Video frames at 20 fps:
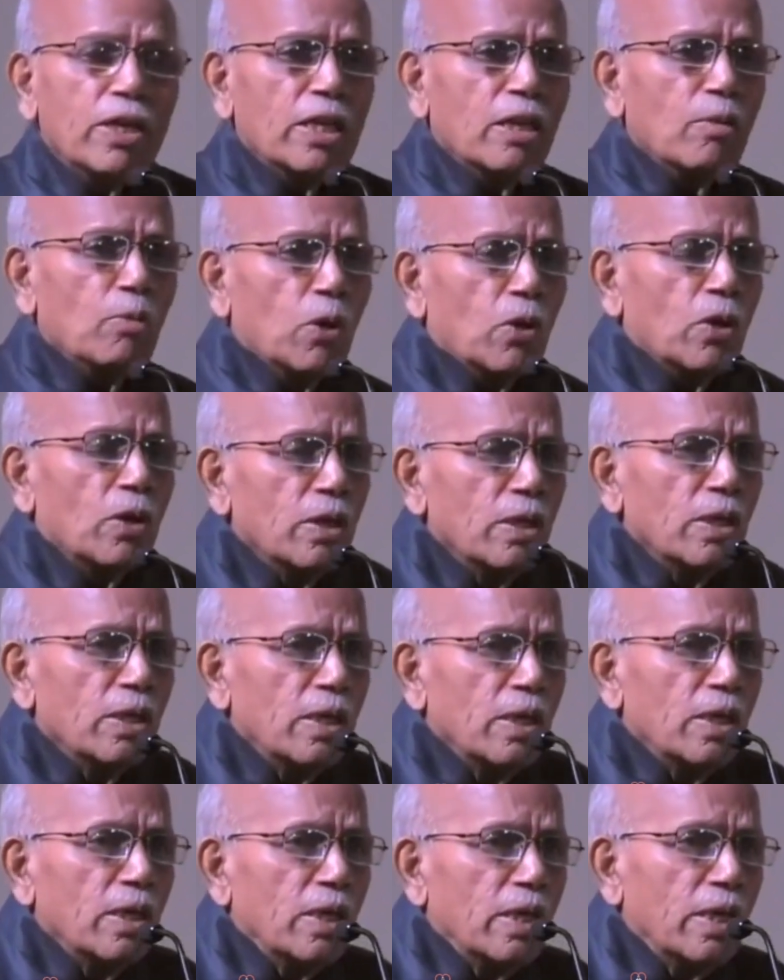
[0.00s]
you another book,
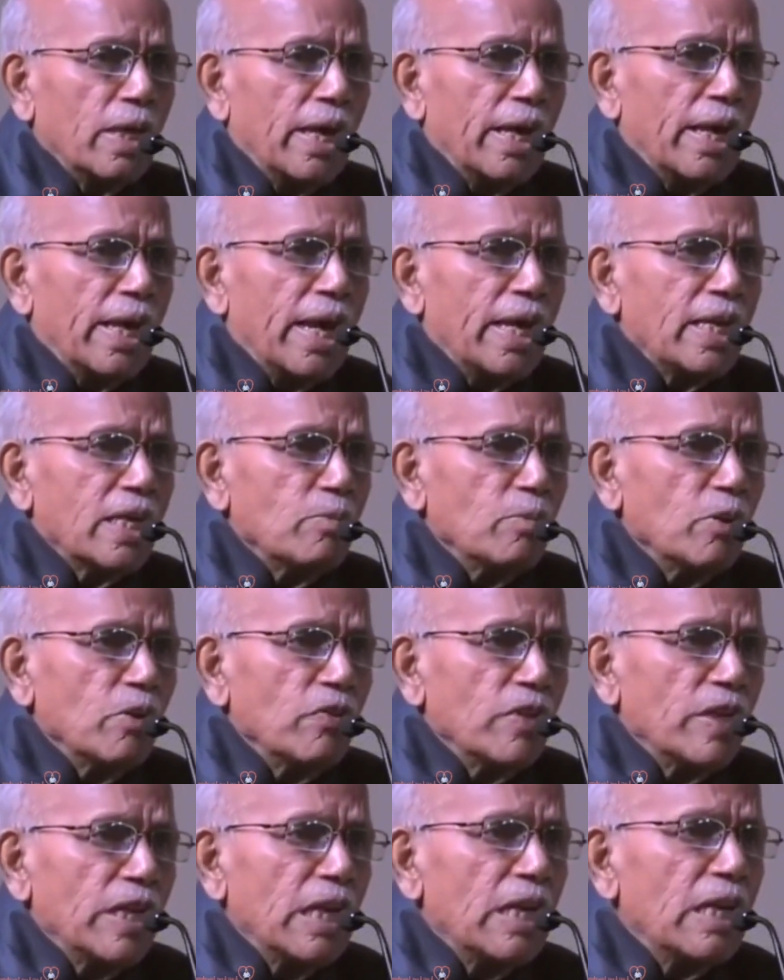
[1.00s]
Anatomy
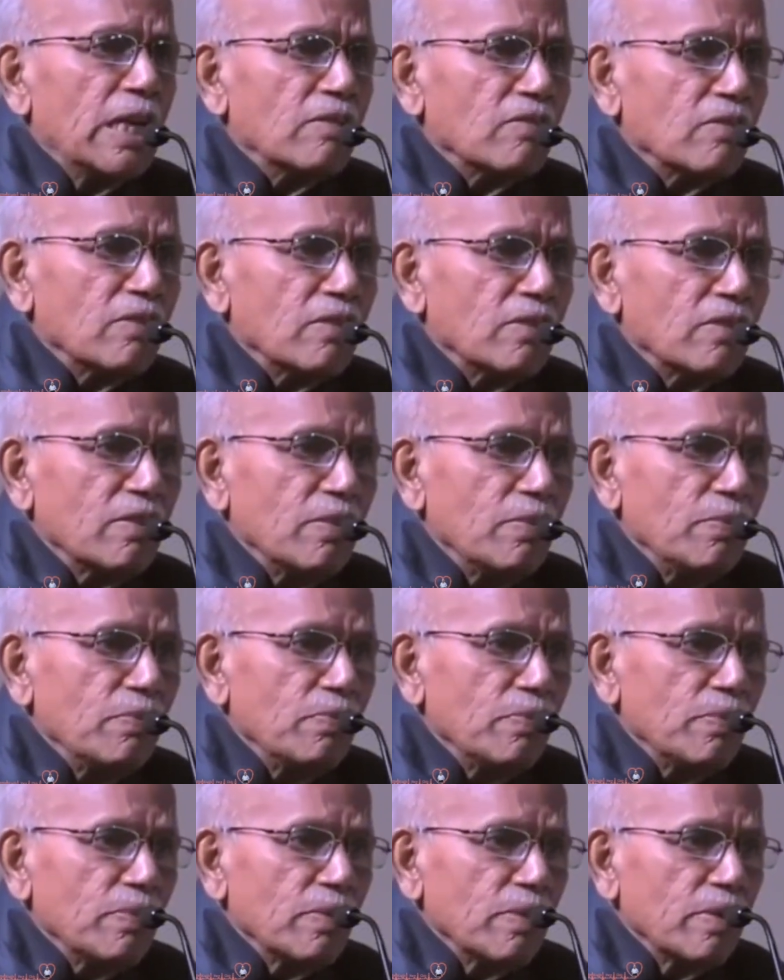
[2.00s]
of an Illness.
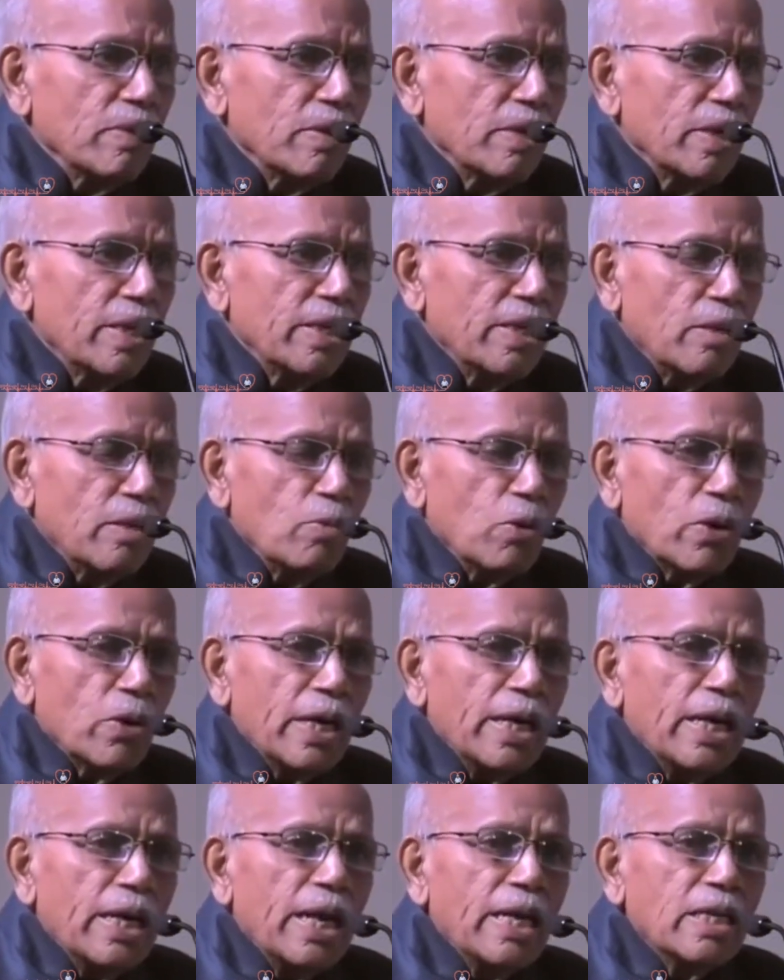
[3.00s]
Read that book,
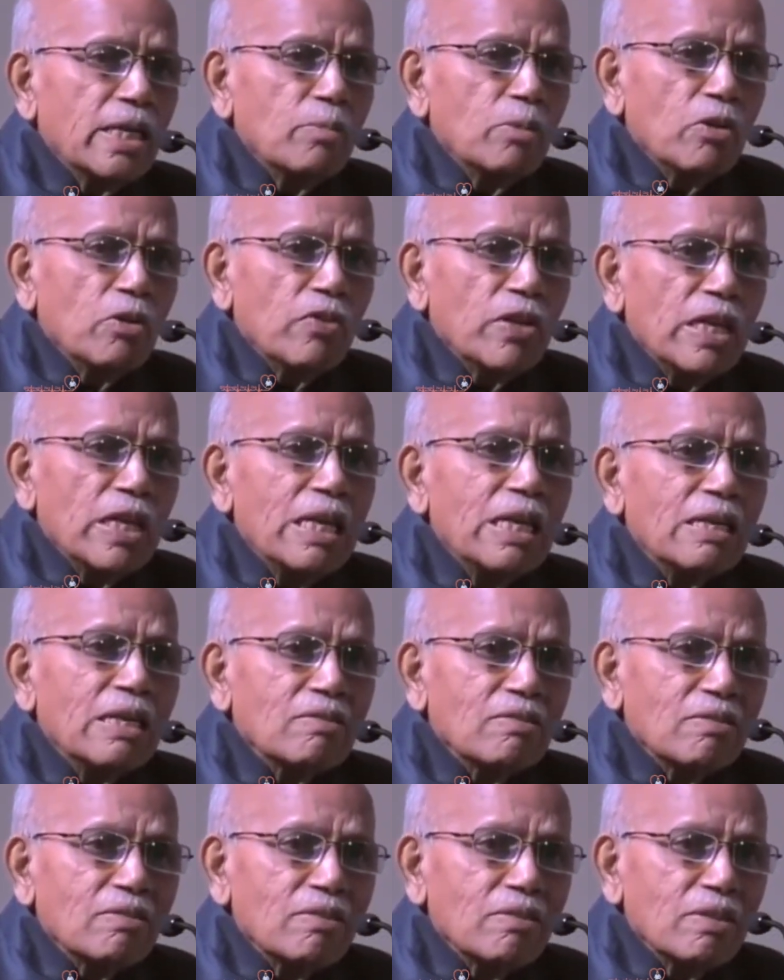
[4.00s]
Anatomy of an
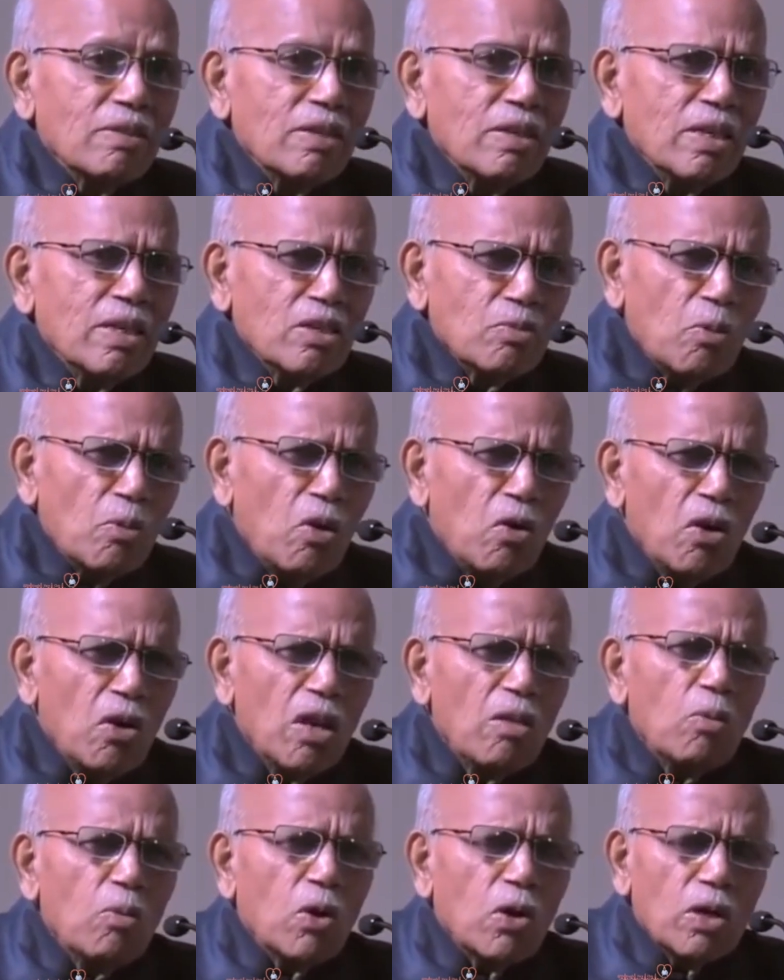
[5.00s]
Illness.
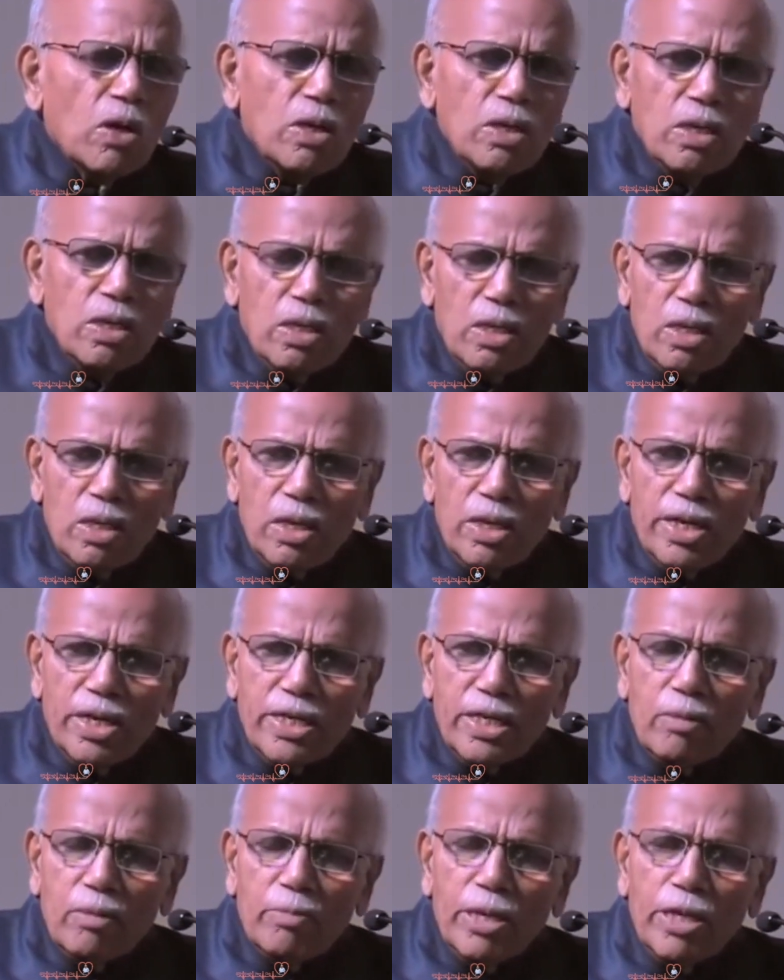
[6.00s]
Small book,
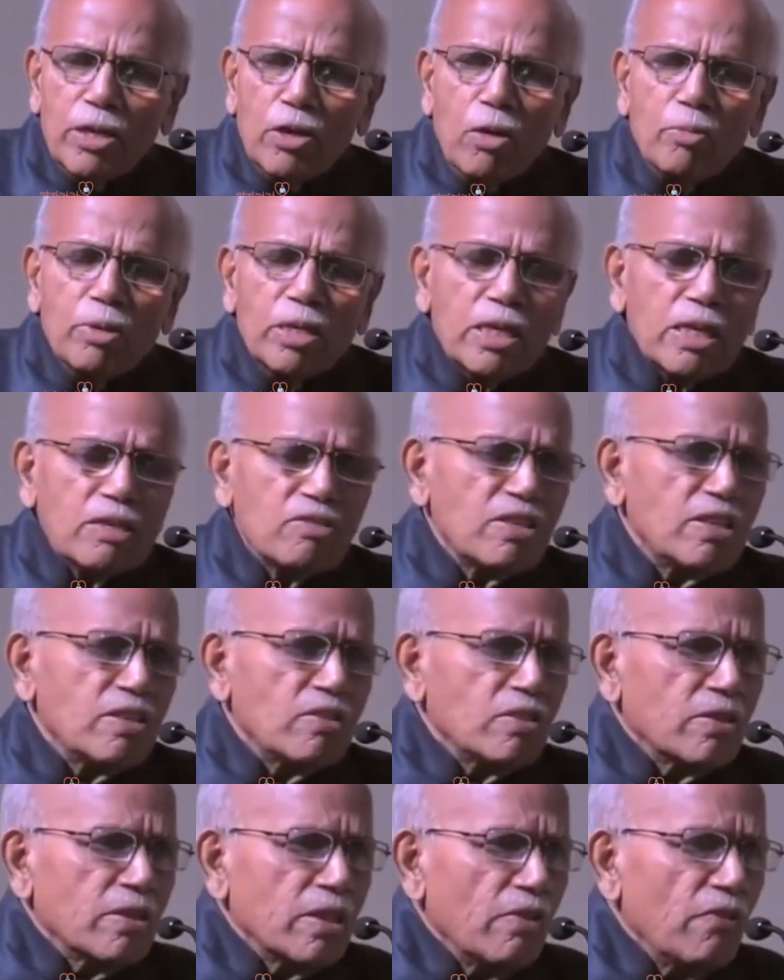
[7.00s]
written by Norman
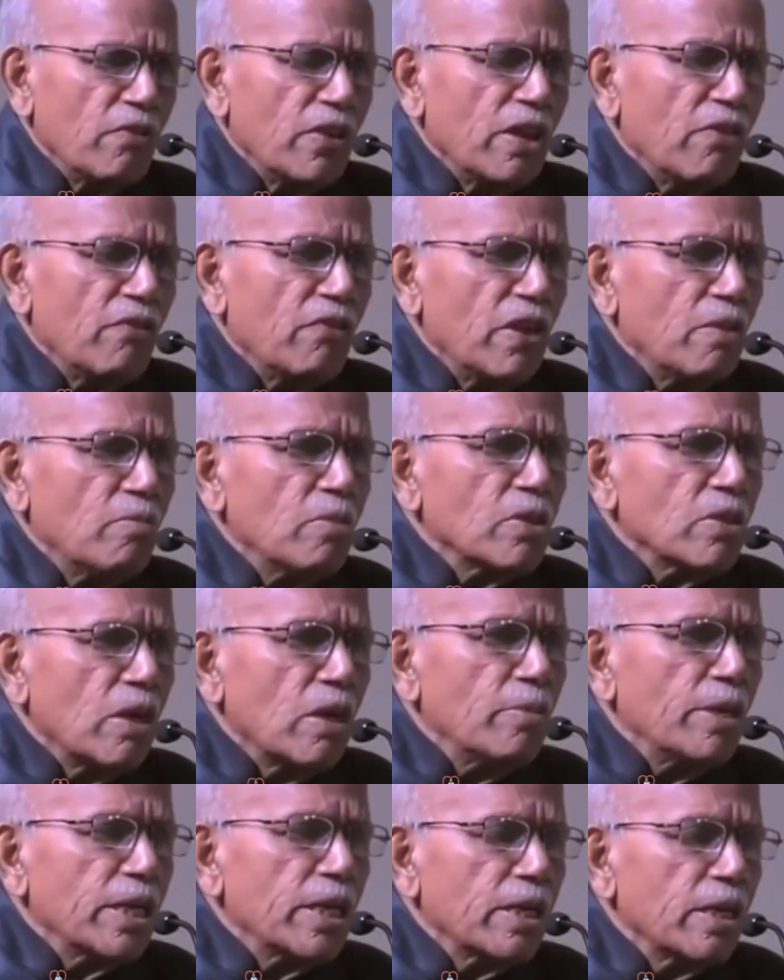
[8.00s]
Cousins, a very famous
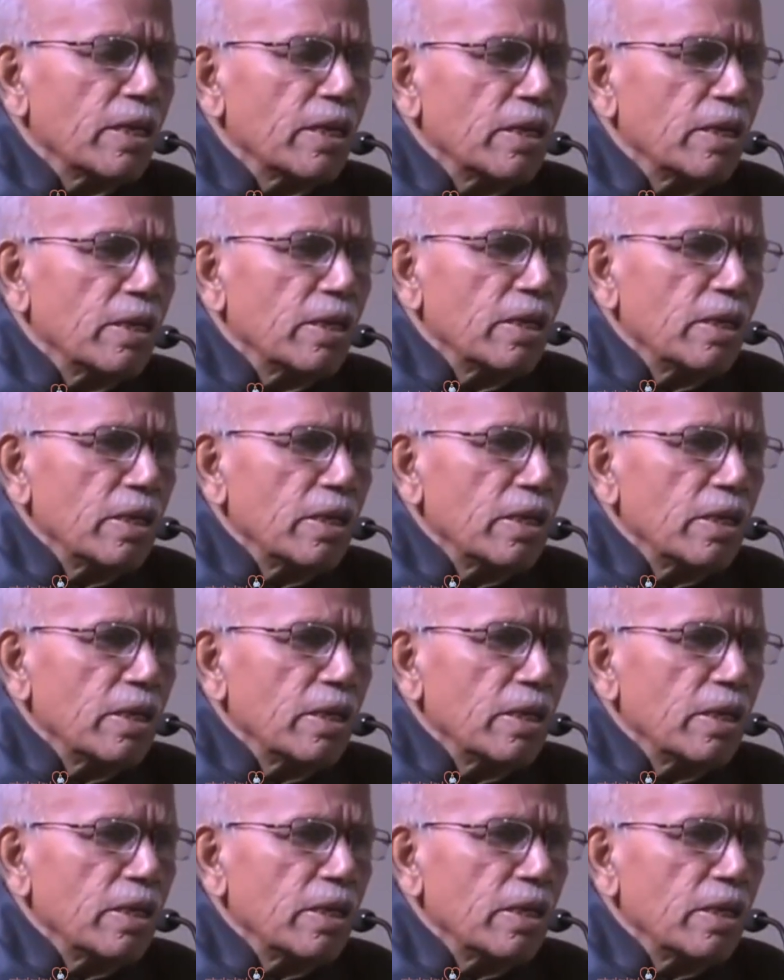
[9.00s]
American